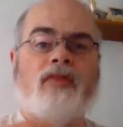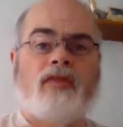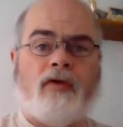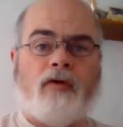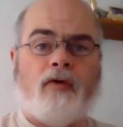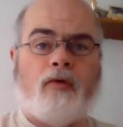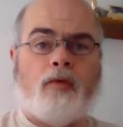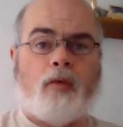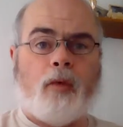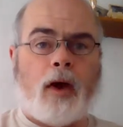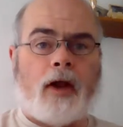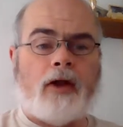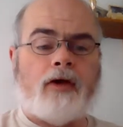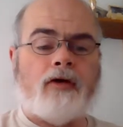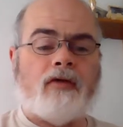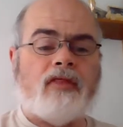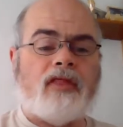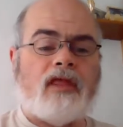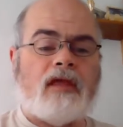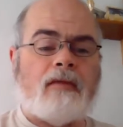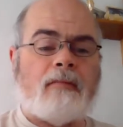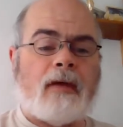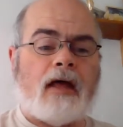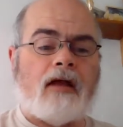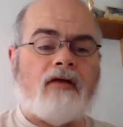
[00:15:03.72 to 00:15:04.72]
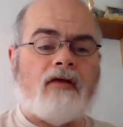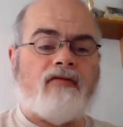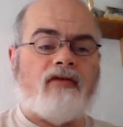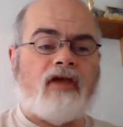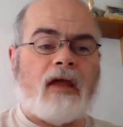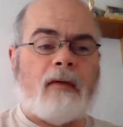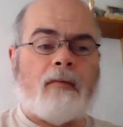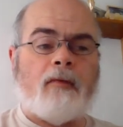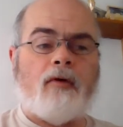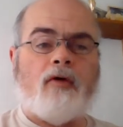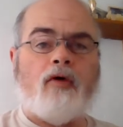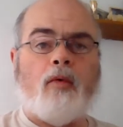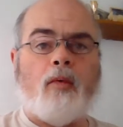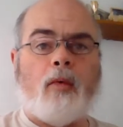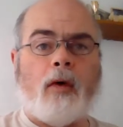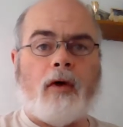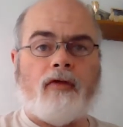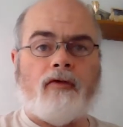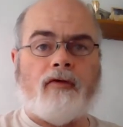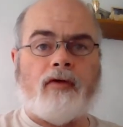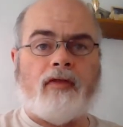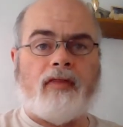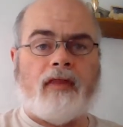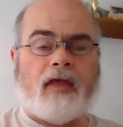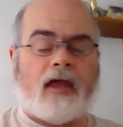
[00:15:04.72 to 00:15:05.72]
the greater the amount of chemical
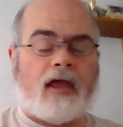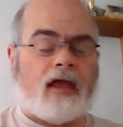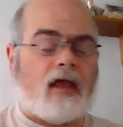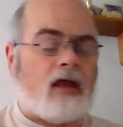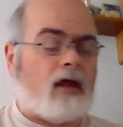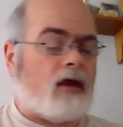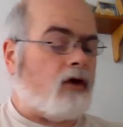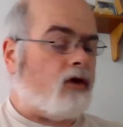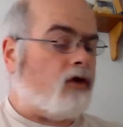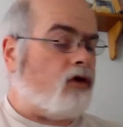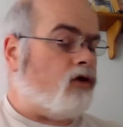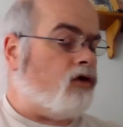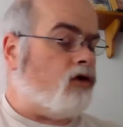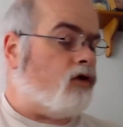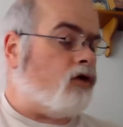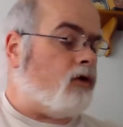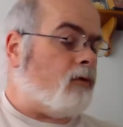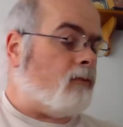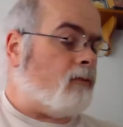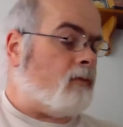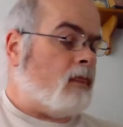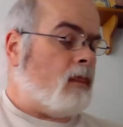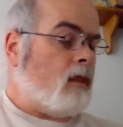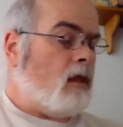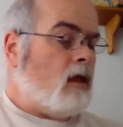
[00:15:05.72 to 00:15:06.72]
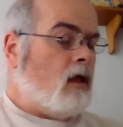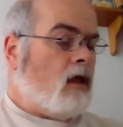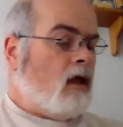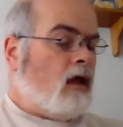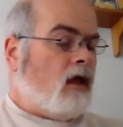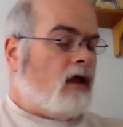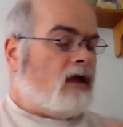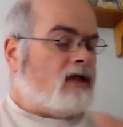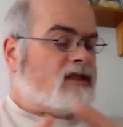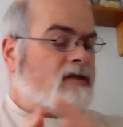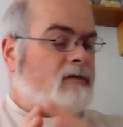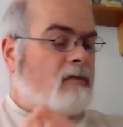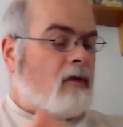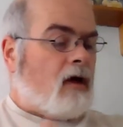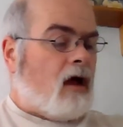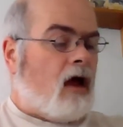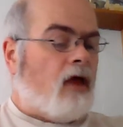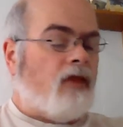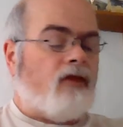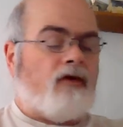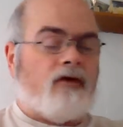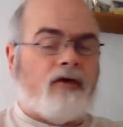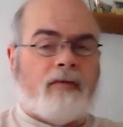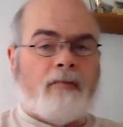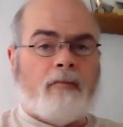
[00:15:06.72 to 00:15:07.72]
weathering that can occur. Some
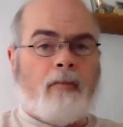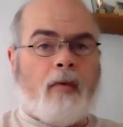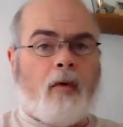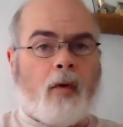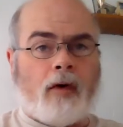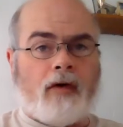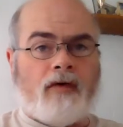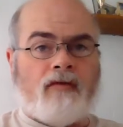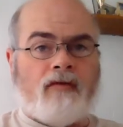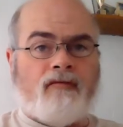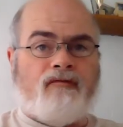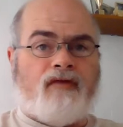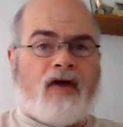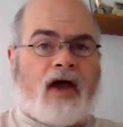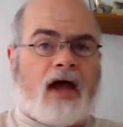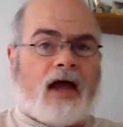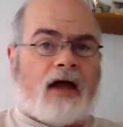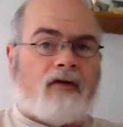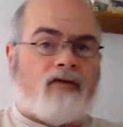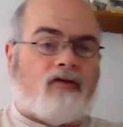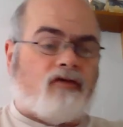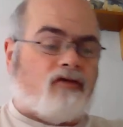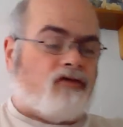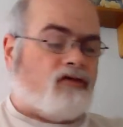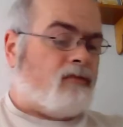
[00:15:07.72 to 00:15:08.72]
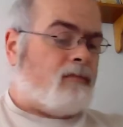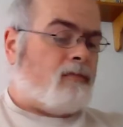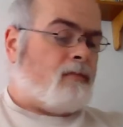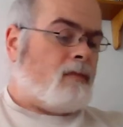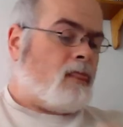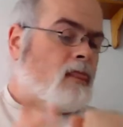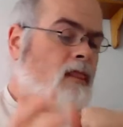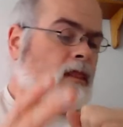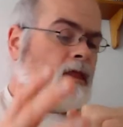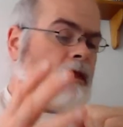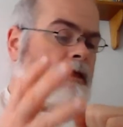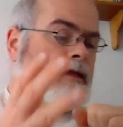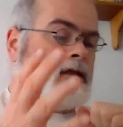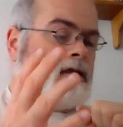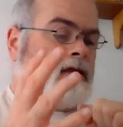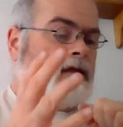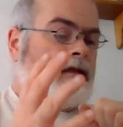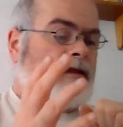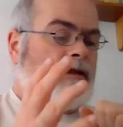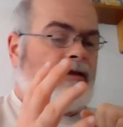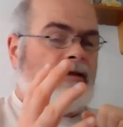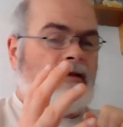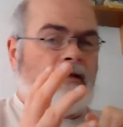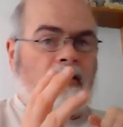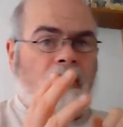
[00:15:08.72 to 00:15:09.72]
other important factors.
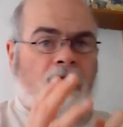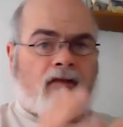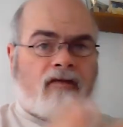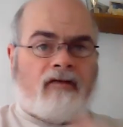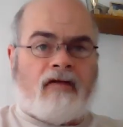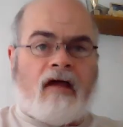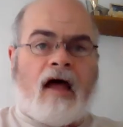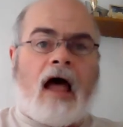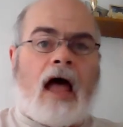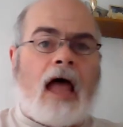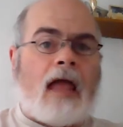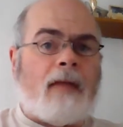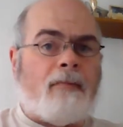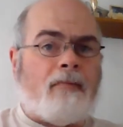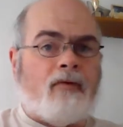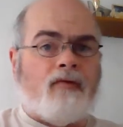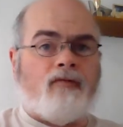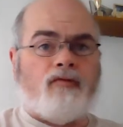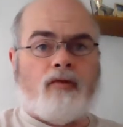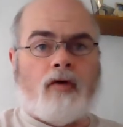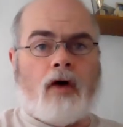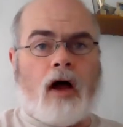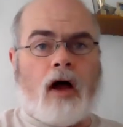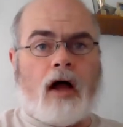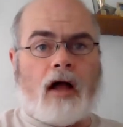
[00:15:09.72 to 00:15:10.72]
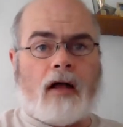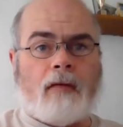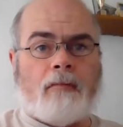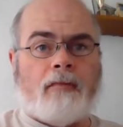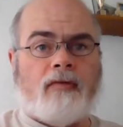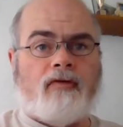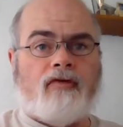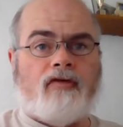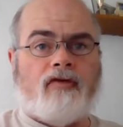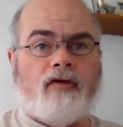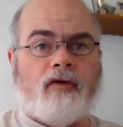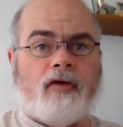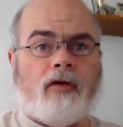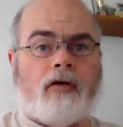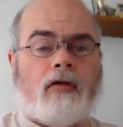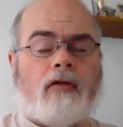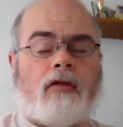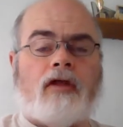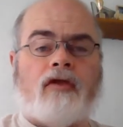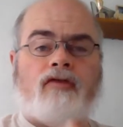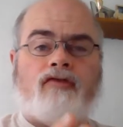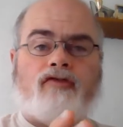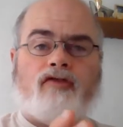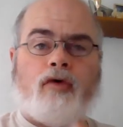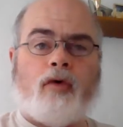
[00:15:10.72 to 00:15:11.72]
The type of rock material
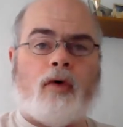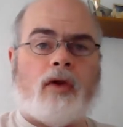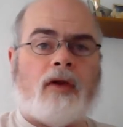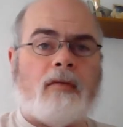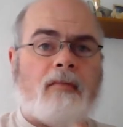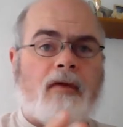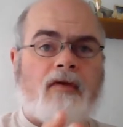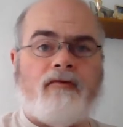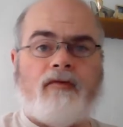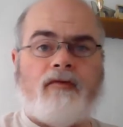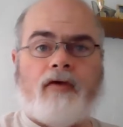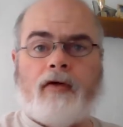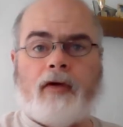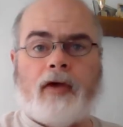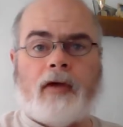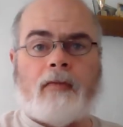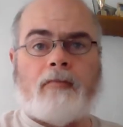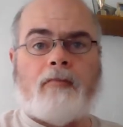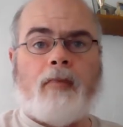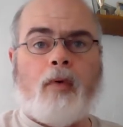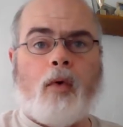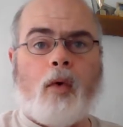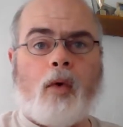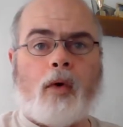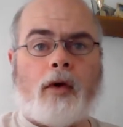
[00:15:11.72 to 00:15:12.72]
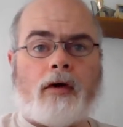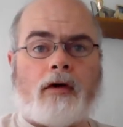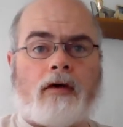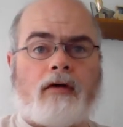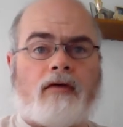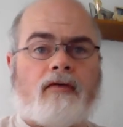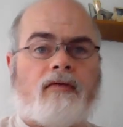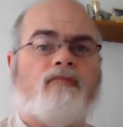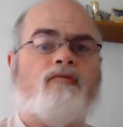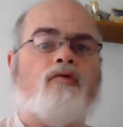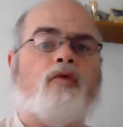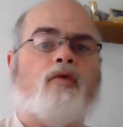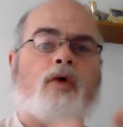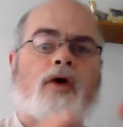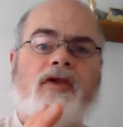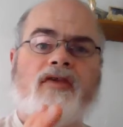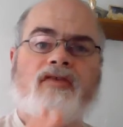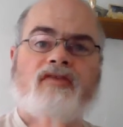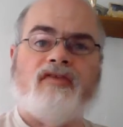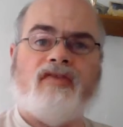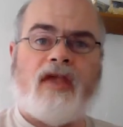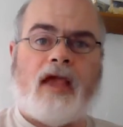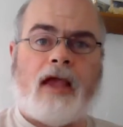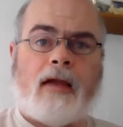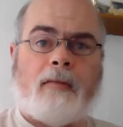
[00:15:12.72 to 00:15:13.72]
is going to be very important. For
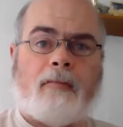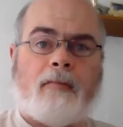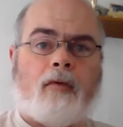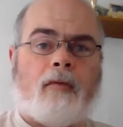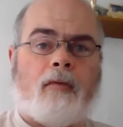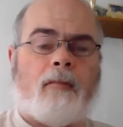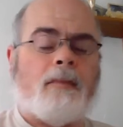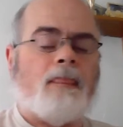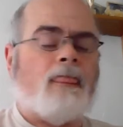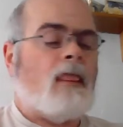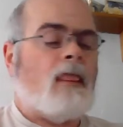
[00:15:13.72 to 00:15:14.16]
example,